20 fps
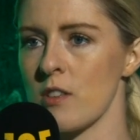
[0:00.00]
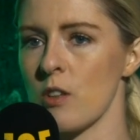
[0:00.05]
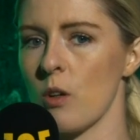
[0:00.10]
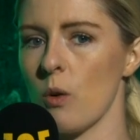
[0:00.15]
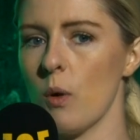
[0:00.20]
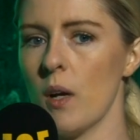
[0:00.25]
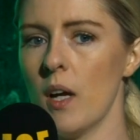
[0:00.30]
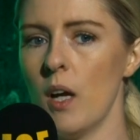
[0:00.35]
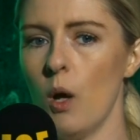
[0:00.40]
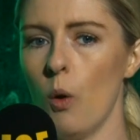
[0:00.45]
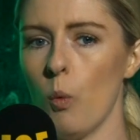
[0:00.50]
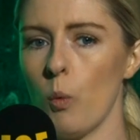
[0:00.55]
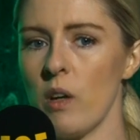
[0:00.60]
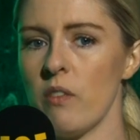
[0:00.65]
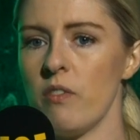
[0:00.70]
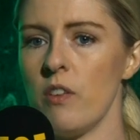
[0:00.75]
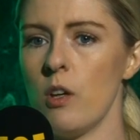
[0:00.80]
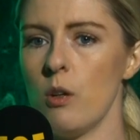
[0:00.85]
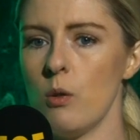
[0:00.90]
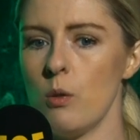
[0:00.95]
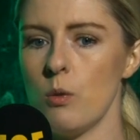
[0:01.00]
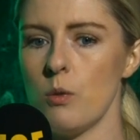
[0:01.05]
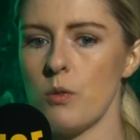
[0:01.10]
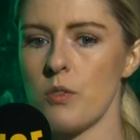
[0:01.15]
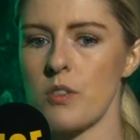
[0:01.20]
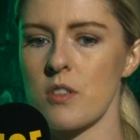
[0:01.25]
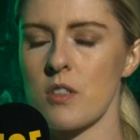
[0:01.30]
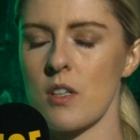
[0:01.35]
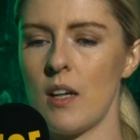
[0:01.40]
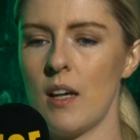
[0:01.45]
So we've
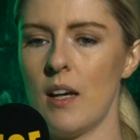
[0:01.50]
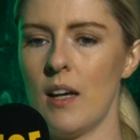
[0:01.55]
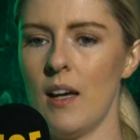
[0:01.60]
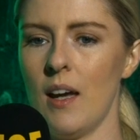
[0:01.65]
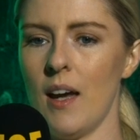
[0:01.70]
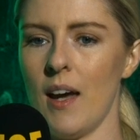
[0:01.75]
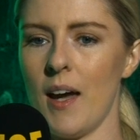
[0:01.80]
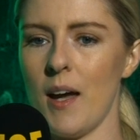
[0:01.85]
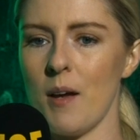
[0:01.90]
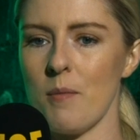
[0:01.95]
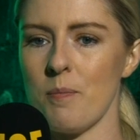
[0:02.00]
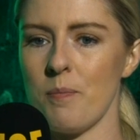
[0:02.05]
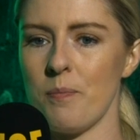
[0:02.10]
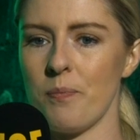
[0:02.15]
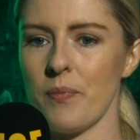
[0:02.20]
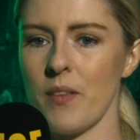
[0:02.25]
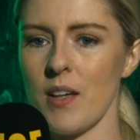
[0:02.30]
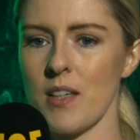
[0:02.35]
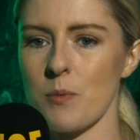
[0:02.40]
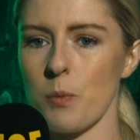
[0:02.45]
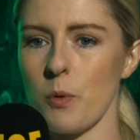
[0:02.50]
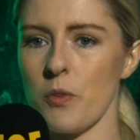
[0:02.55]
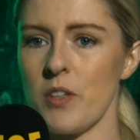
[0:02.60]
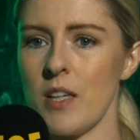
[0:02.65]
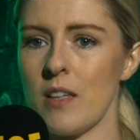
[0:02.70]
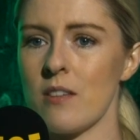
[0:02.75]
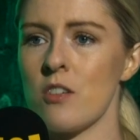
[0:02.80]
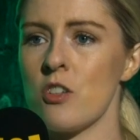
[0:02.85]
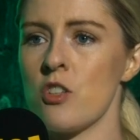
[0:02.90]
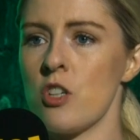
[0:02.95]
used um, I suppose,
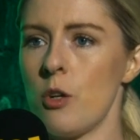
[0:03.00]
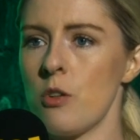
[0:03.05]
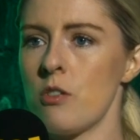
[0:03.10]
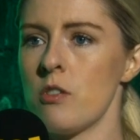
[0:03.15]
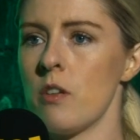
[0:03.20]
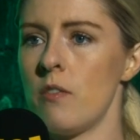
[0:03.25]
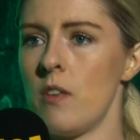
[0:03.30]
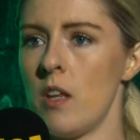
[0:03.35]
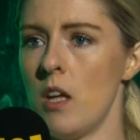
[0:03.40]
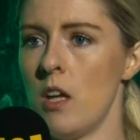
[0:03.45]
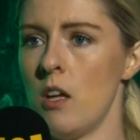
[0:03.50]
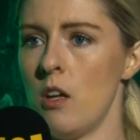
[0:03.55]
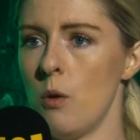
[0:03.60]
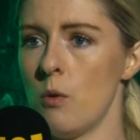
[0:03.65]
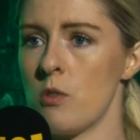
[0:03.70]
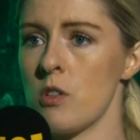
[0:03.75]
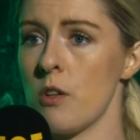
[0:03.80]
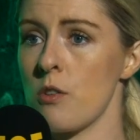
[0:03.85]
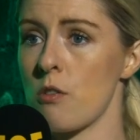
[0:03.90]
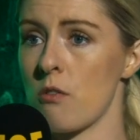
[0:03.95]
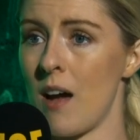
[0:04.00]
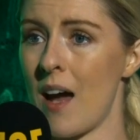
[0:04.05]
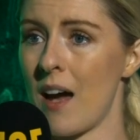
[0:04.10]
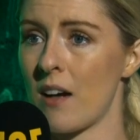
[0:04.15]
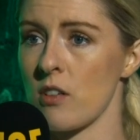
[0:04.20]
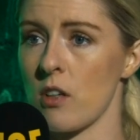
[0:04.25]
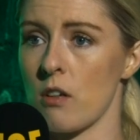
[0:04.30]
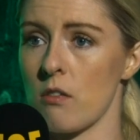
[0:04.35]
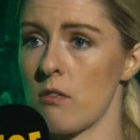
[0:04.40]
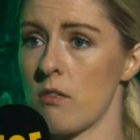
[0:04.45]
the institutions of the EU to
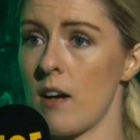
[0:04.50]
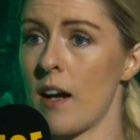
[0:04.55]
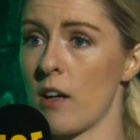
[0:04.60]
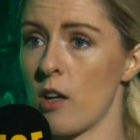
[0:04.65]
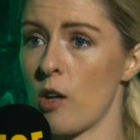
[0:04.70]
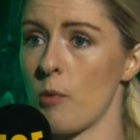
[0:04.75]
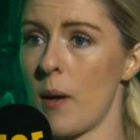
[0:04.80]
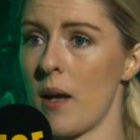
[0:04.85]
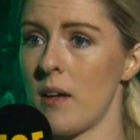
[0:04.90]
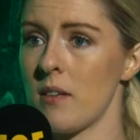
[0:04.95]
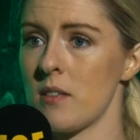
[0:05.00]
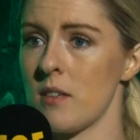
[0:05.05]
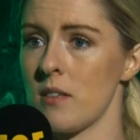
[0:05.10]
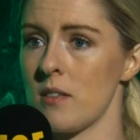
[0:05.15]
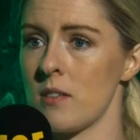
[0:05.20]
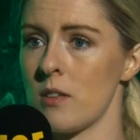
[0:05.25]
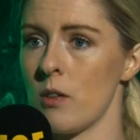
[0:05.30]
interact on a regular basis.